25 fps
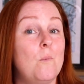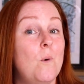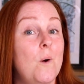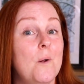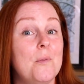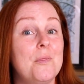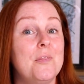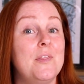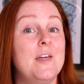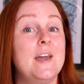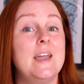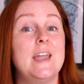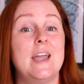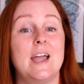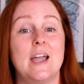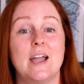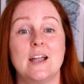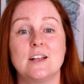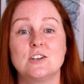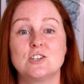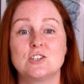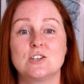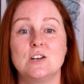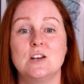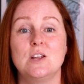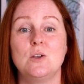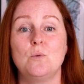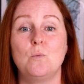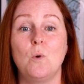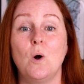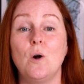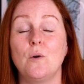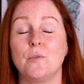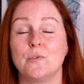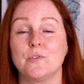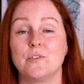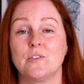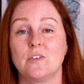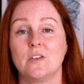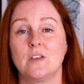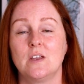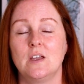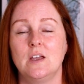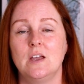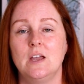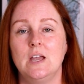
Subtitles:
what they actually want.